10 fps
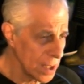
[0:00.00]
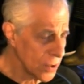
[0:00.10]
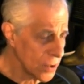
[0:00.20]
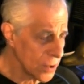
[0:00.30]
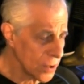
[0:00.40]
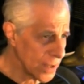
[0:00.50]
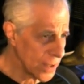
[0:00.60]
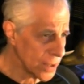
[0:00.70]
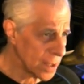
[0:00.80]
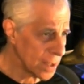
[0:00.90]
to his
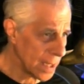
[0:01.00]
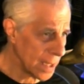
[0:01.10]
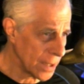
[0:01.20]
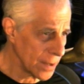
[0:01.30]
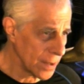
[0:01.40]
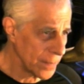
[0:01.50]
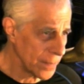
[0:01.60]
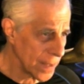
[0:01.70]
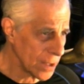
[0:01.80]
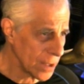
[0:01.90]
field commander
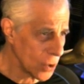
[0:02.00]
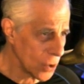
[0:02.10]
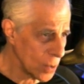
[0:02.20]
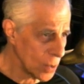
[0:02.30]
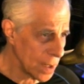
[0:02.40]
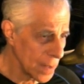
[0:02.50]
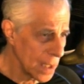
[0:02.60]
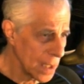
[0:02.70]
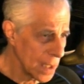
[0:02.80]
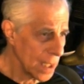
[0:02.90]
in Cuba.
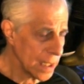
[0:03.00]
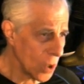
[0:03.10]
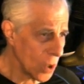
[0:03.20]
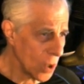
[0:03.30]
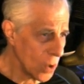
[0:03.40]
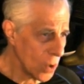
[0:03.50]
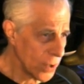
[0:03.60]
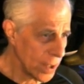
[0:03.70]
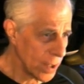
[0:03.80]
And he told him,